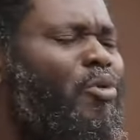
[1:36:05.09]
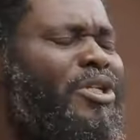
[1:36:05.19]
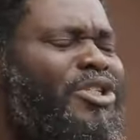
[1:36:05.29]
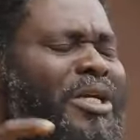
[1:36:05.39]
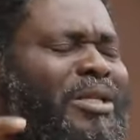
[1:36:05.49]
We
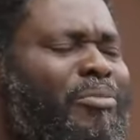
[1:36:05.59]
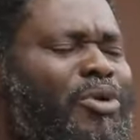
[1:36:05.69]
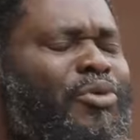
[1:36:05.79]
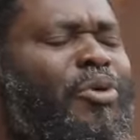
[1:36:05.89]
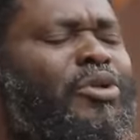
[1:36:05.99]
will share the
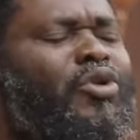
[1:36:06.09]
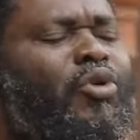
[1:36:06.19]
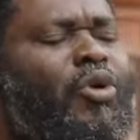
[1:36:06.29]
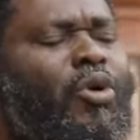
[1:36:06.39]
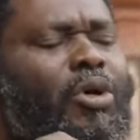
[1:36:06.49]
money, but
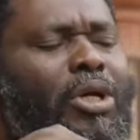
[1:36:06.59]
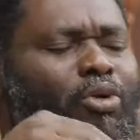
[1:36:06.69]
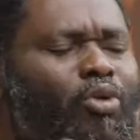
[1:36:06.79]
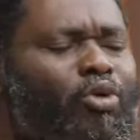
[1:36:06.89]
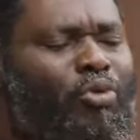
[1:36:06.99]

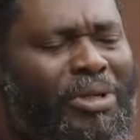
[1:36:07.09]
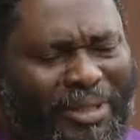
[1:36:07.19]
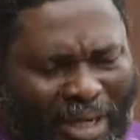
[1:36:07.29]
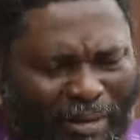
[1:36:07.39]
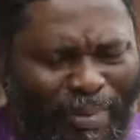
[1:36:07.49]
Ikuku
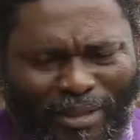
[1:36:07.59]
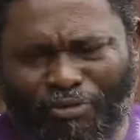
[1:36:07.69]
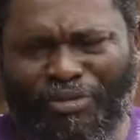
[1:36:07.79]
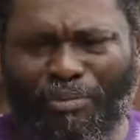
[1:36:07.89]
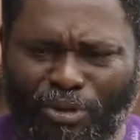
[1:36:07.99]
will take
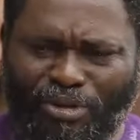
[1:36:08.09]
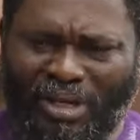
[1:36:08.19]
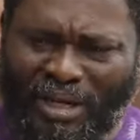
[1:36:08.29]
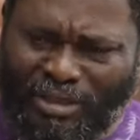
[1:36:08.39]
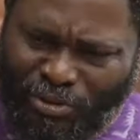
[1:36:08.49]
part of the
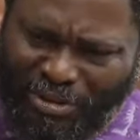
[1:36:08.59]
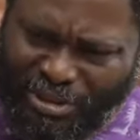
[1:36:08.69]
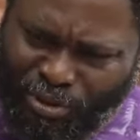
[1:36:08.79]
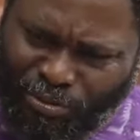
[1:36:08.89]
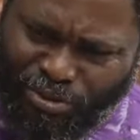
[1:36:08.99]
money as well,
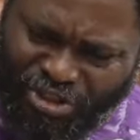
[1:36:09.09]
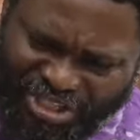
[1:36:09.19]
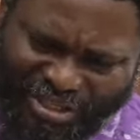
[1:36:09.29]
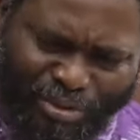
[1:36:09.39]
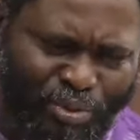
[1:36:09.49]
his own
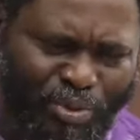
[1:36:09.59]
share